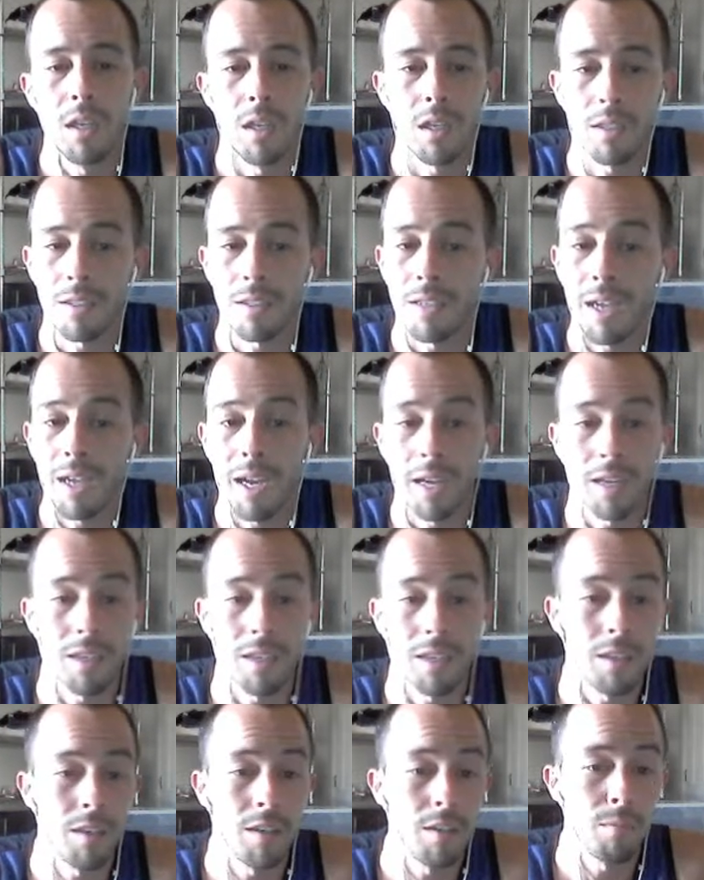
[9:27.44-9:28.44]
It's not
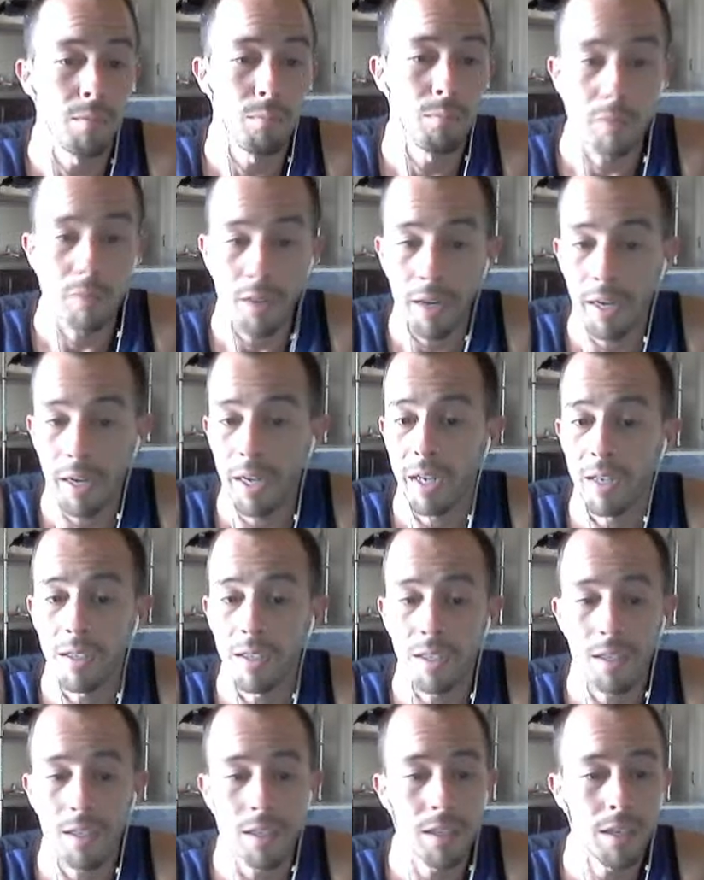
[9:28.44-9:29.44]
a good
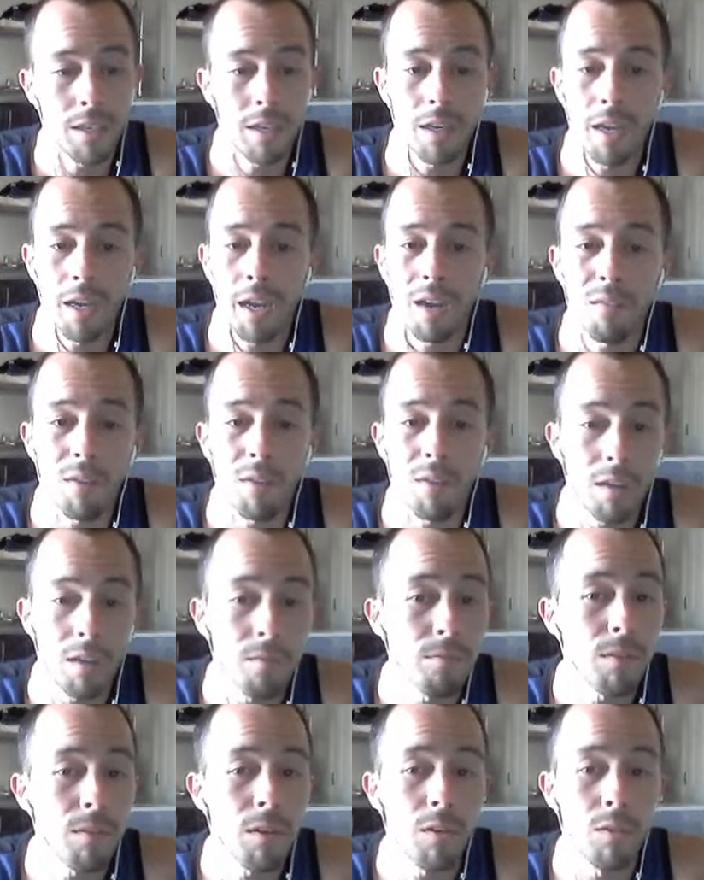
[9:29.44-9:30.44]
brand. It didn't have
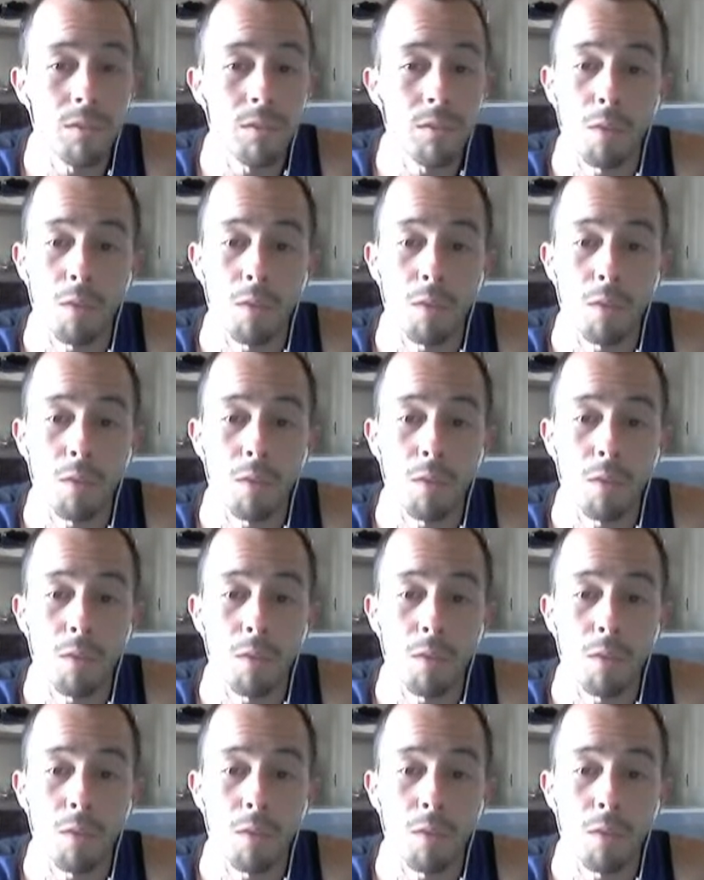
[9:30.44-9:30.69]
headphones.